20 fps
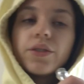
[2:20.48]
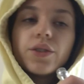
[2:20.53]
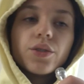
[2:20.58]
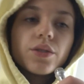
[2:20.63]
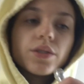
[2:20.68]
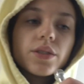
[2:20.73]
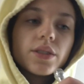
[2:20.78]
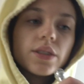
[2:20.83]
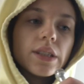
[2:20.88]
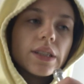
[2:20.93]
you
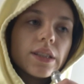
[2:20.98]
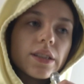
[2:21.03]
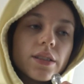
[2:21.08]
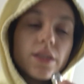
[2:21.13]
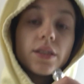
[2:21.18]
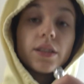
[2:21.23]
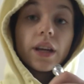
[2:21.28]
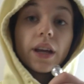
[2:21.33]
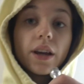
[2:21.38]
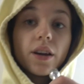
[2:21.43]
could see the
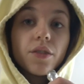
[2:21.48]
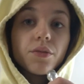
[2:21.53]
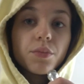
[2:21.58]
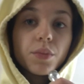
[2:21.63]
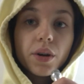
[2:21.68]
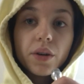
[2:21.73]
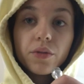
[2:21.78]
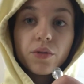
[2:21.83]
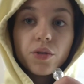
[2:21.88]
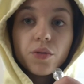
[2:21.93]
state of
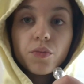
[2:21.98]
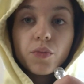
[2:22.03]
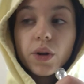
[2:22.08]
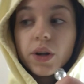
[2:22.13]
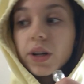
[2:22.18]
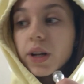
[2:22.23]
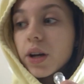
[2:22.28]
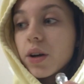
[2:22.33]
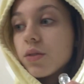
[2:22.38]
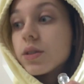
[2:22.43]
my room right
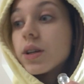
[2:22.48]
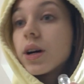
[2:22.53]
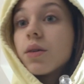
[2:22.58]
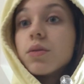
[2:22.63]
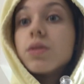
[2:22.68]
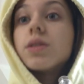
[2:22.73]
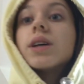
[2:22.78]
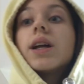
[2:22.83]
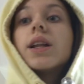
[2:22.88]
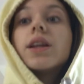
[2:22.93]
now, that
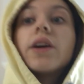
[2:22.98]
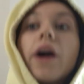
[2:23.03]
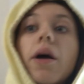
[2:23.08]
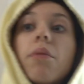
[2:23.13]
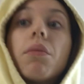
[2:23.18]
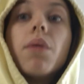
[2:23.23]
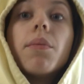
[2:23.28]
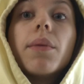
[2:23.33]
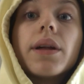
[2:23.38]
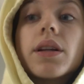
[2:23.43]
would tell you how
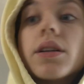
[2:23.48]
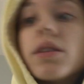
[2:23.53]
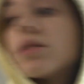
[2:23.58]
my mental